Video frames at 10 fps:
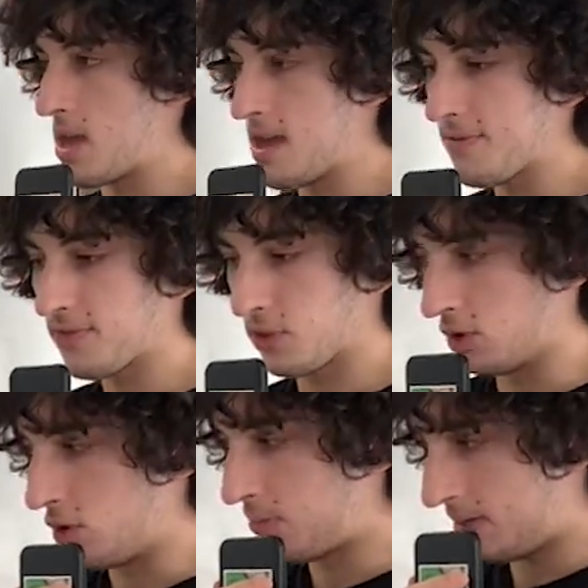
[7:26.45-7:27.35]
If the
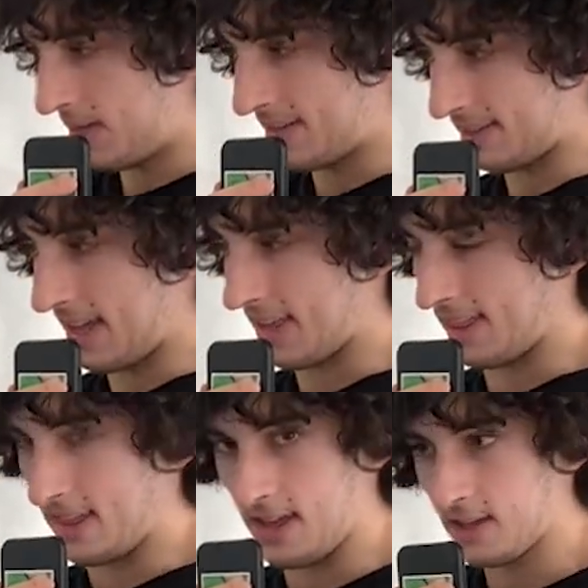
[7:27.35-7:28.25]
loop is like
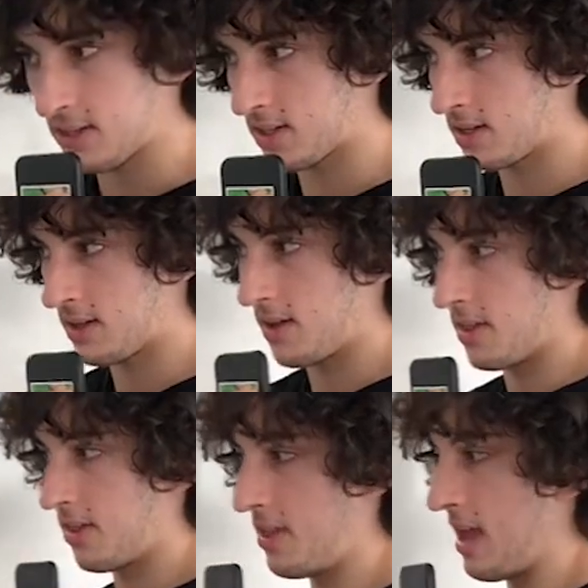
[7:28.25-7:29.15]
this,
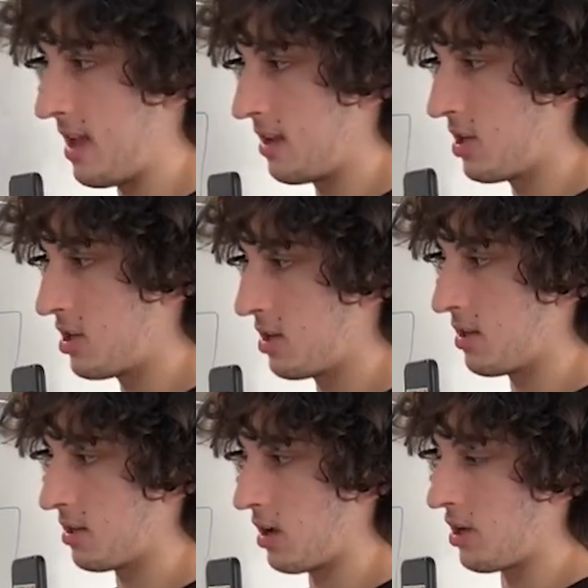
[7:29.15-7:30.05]
then
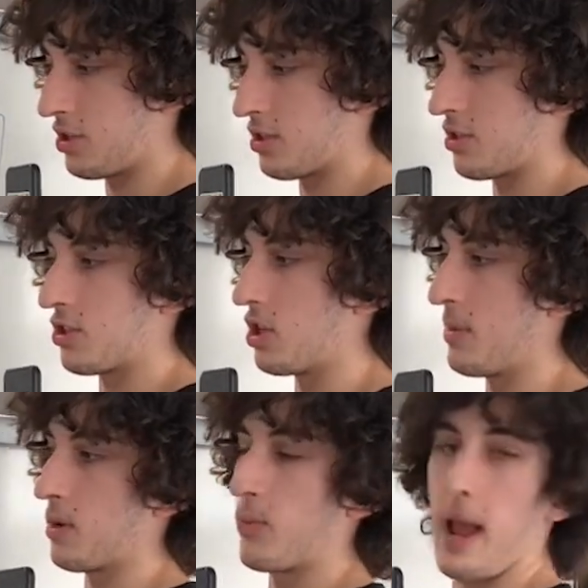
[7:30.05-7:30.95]
just
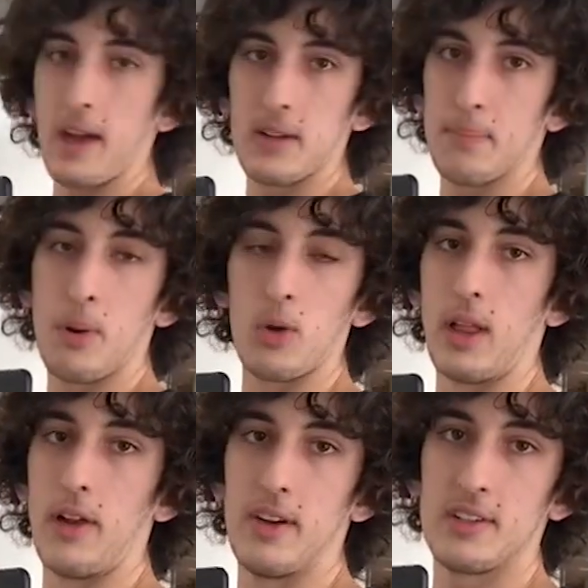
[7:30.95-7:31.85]
assuming random
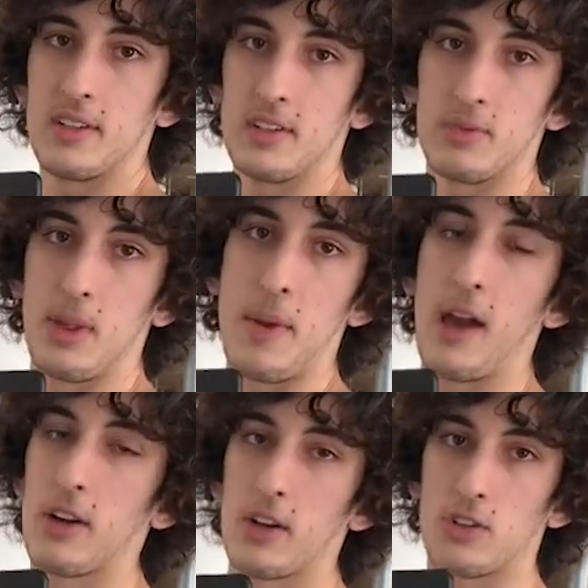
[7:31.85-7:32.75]
polarities, it doesn't really
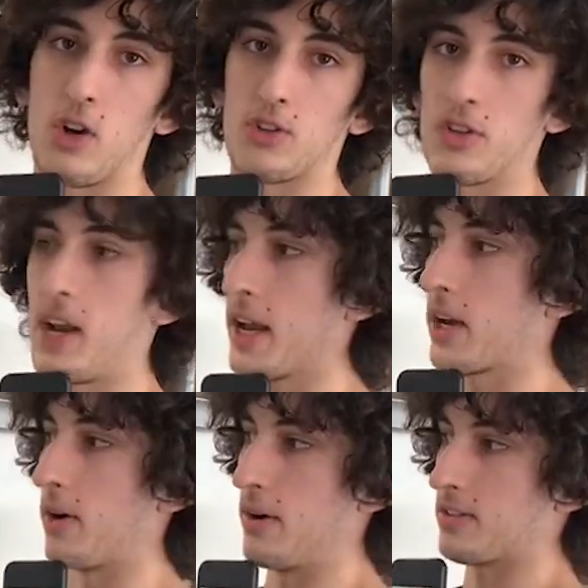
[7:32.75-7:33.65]
matter because alternating
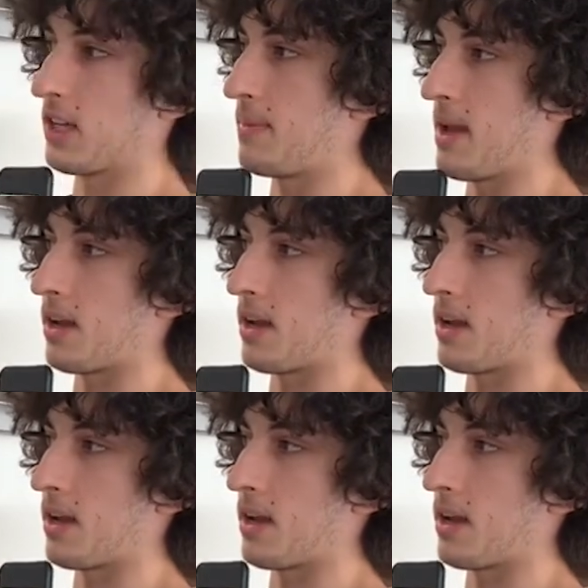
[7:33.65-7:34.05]
current is going to make